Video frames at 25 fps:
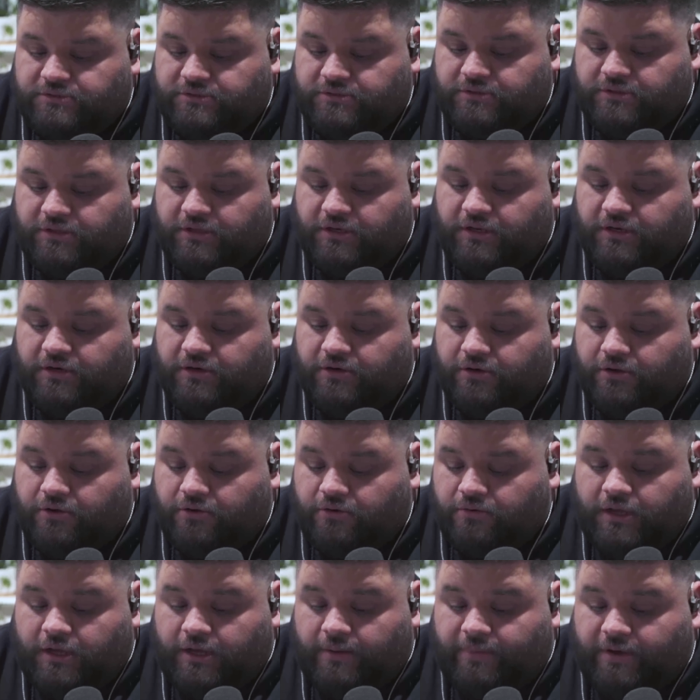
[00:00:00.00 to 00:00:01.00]

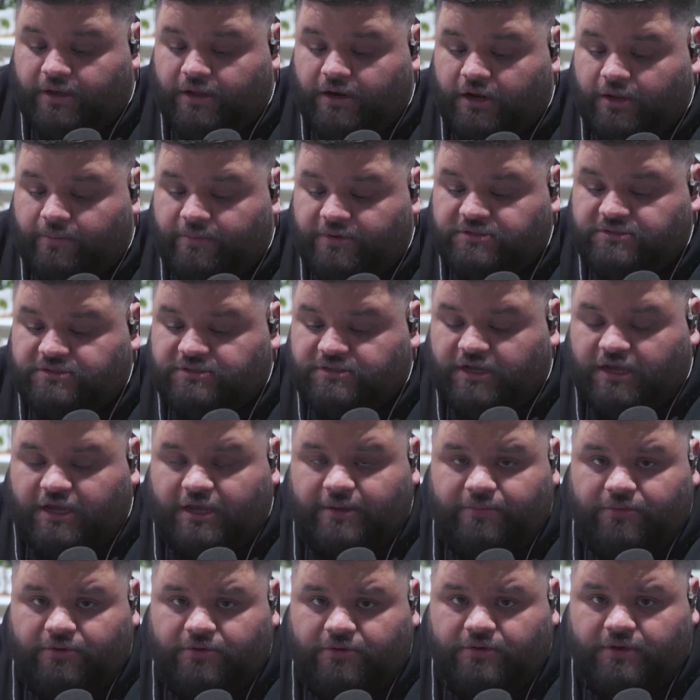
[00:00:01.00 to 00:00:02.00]
know about how much
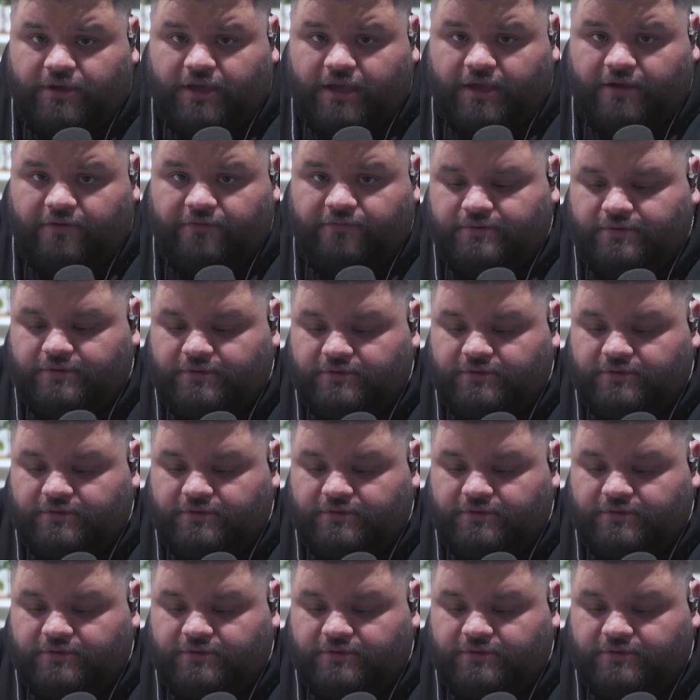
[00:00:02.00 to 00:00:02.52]
time you have.